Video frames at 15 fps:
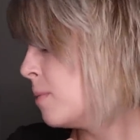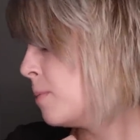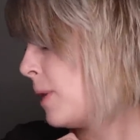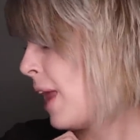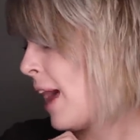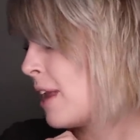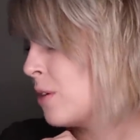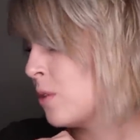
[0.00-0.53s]

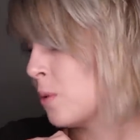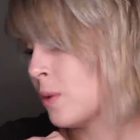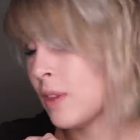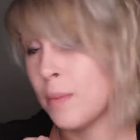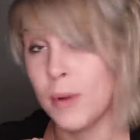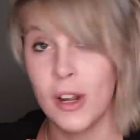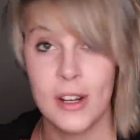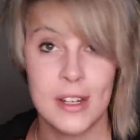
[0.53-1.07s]
but I don't know
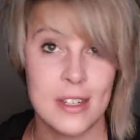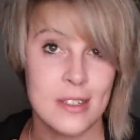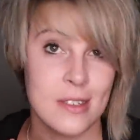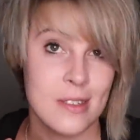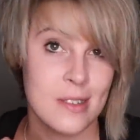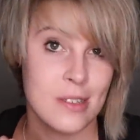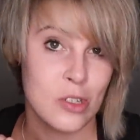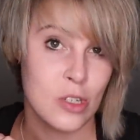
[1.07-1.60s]
what the mark
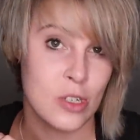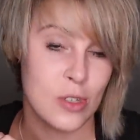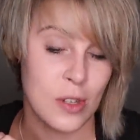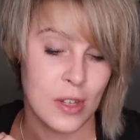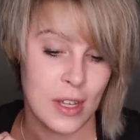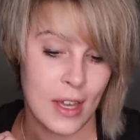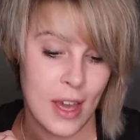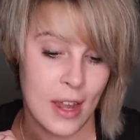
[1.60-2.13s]
is just
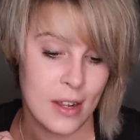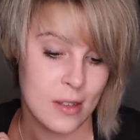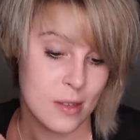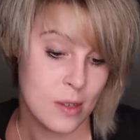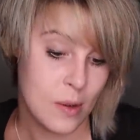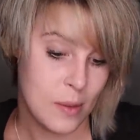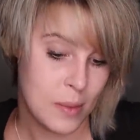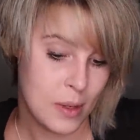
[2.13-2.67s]
looking at
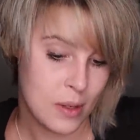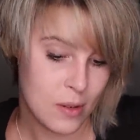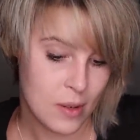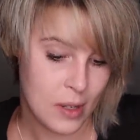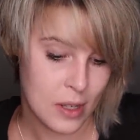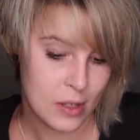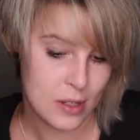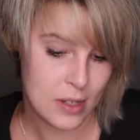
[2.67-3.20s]
it, so
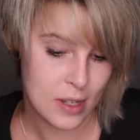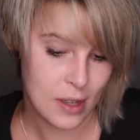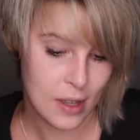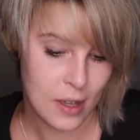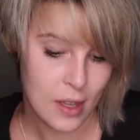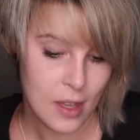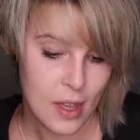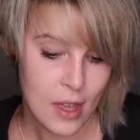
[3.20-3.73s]
I couldn't put
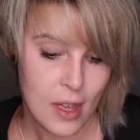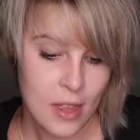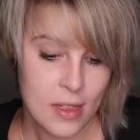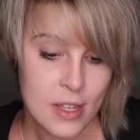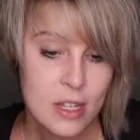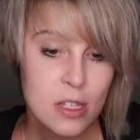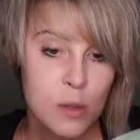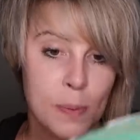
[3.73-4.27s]
it.
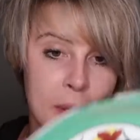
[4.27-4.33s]
This